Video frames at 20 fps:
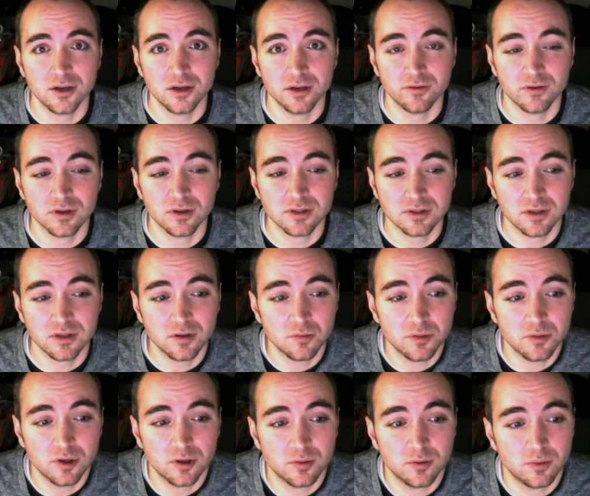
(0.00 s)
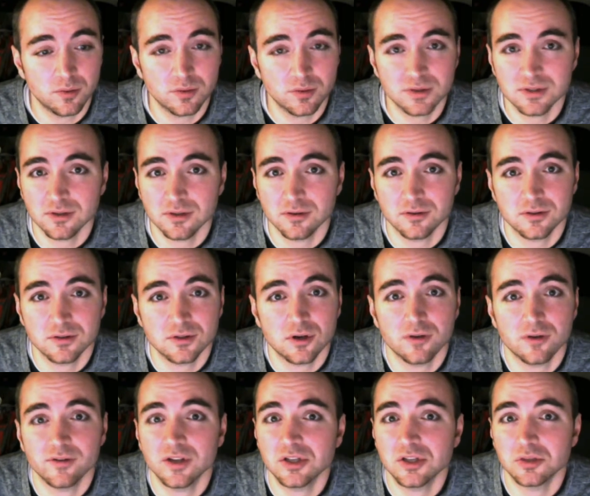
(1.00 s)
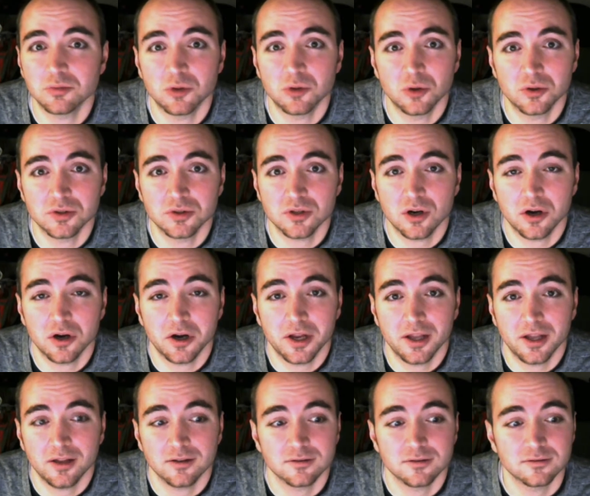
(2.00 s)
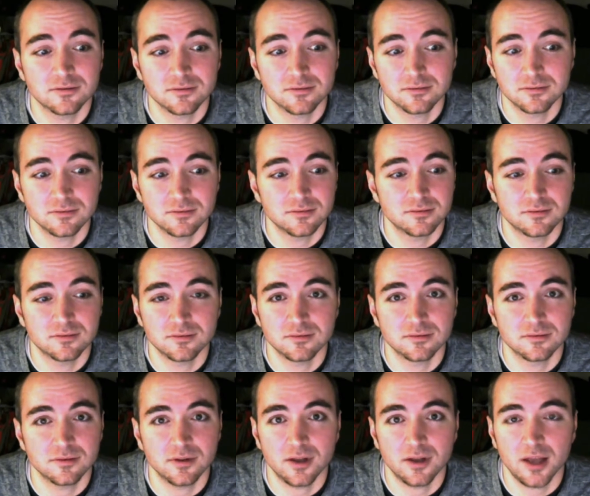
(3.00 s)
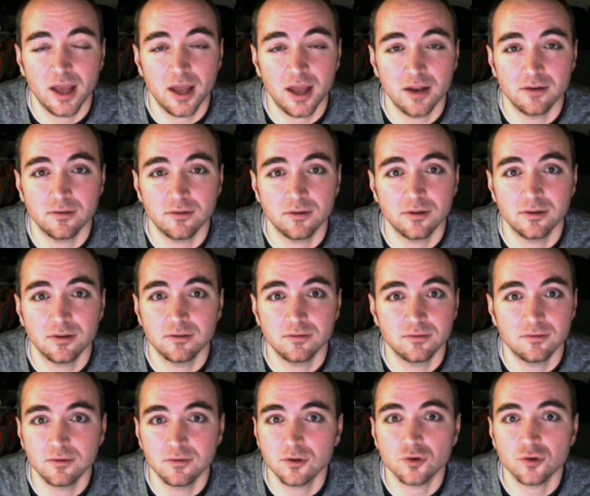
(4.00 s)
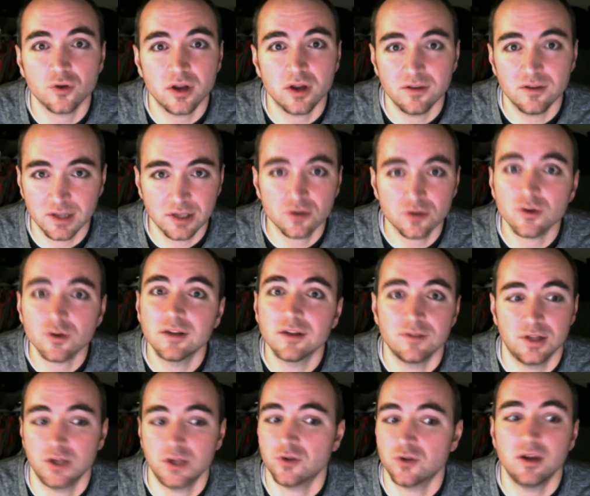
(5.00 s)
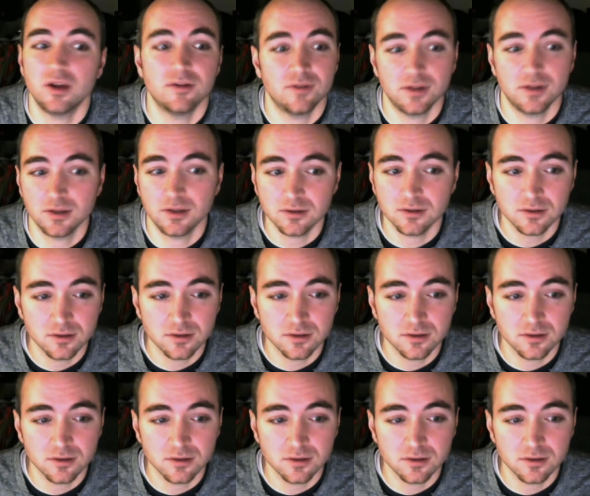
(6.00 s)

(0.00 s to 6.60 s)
giving us another meal, but we're still in starvation mode. Sorry. And craving, craving, craving.